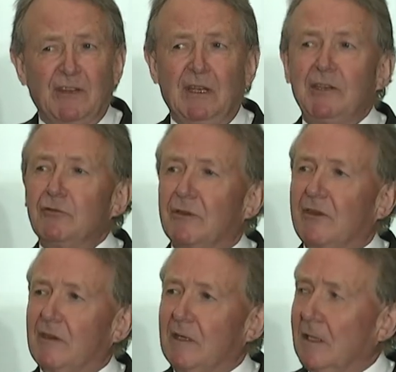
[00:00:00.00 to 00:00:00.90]

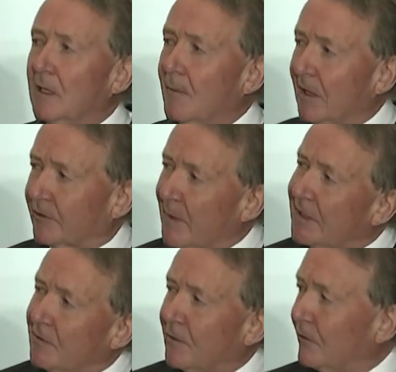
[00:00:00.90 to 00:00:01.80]
illiteracy amongst
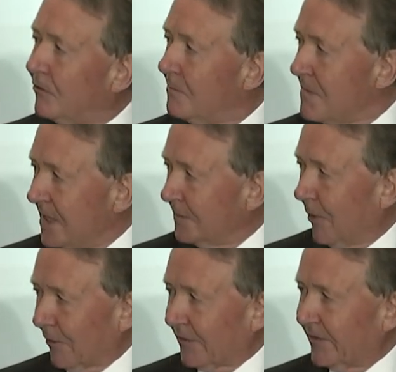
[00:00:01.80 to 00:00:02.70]
many of those who make
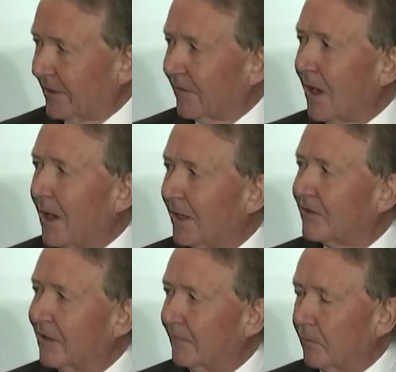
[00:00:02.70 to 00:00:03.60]
policy at the
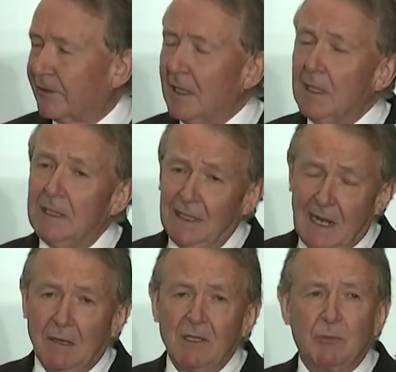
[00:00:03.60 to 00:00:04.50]
highest levels in
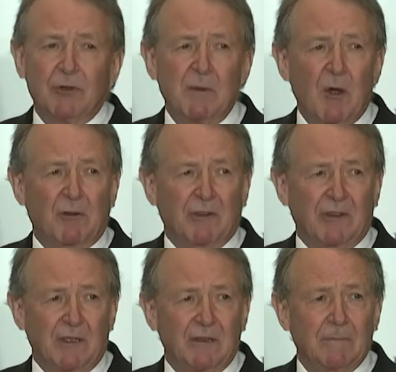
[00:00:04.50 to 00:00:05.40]
our liberal
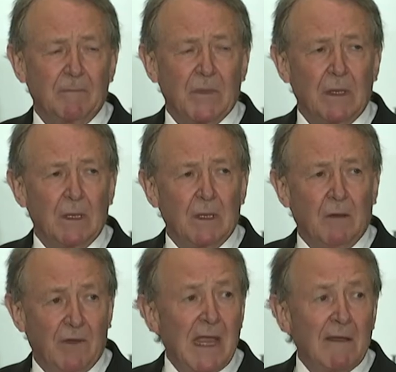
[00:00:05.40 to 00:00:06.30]
democracies.
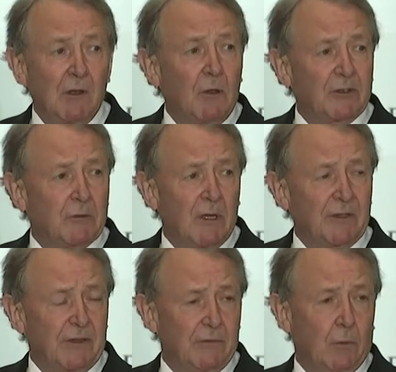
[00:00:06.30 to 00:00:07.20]
And they have a lot to
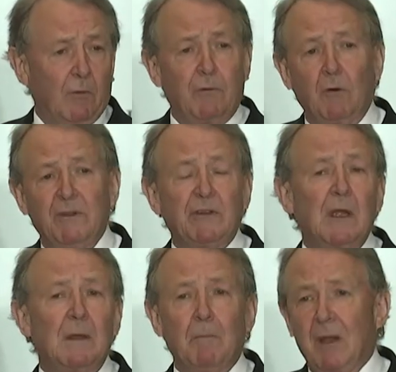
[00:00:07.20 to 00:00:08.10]
answer for, for this
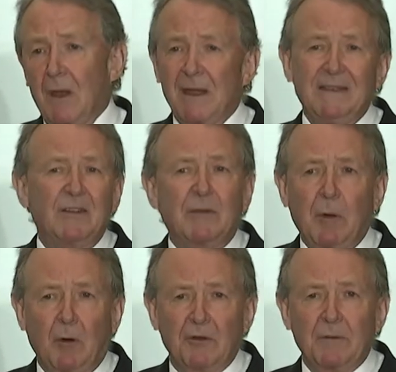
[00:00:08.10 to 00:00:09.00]
blind
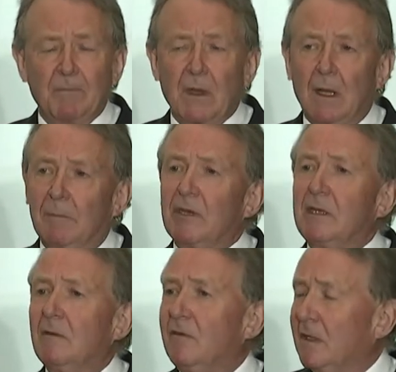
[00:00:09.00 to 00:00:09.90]
spot. I'm going to
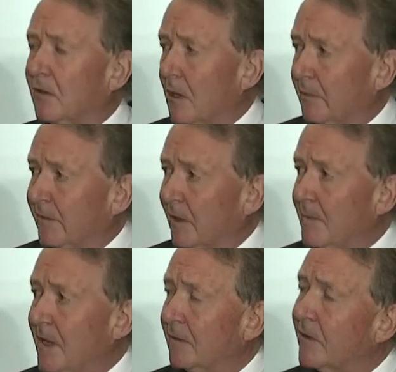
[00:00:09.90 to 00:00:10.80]
give the example, if I
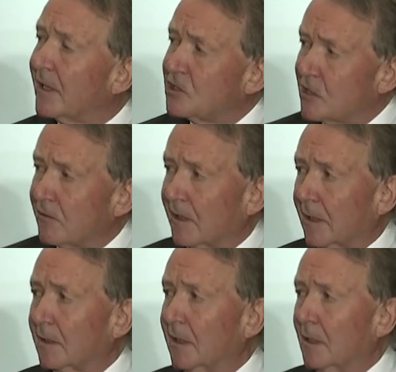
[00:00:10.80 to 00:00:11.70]
may, of Nigeria
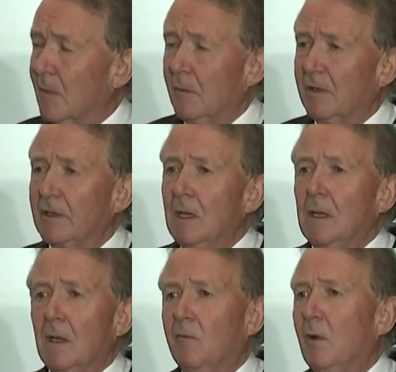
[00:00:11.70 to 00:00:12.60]
in a moment,
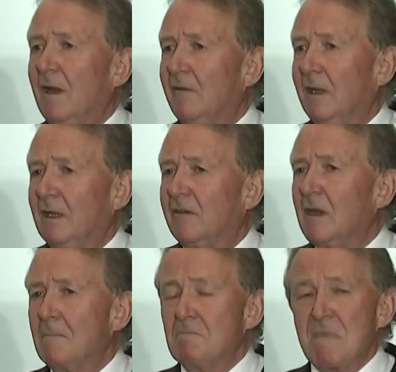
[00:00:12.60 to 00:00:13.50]
of where there is
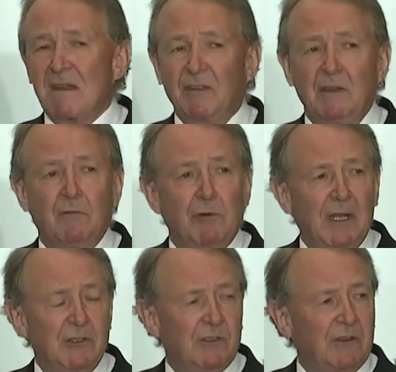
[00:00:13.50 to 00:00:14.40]
massive
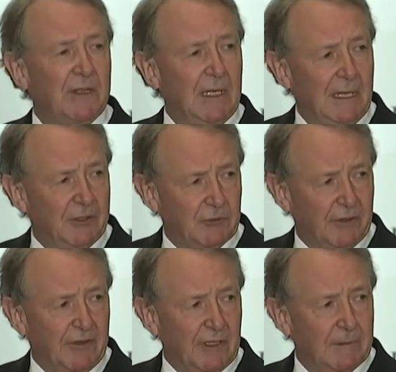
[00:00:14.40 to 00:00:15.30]
religious
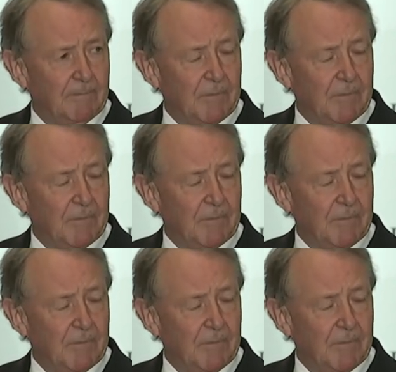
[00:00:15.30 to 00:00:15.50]
illiteracy.